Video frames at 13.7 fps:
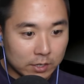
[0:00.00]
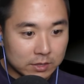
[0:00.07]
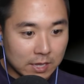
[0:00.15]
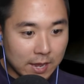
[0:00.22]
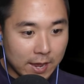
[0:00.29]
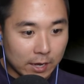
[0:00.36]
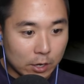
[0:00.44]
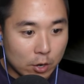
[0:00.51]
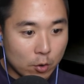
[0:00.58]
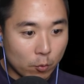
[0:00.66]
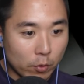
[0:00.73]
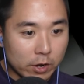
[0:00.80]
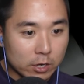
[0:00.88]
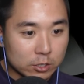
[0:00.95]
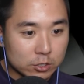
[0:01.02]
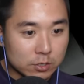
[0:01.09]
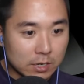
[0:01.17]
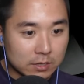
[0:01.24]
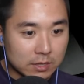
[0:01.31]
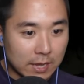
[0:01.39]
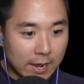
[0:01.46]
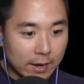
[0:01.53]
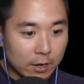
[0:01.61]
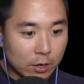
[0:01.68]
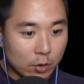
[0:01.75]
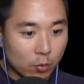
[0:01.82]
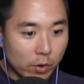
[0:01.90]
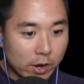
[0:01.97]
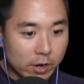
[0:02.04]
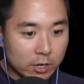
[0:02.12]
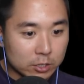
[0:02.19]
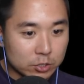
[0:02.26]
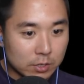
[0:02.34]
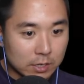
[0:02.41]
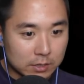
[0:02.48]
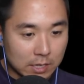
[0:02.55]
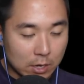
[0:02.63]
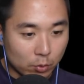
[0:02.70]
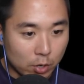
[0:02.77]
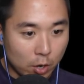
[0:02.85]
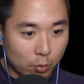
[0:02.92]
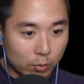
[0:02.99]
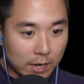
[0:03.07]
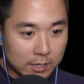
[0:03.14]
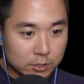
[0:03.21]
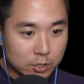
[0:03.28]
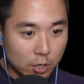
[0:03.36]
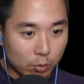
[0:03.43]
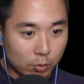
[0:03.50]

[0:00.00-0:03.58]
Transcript: What the heck? Where did you get that? Where did you get that? Go, guys,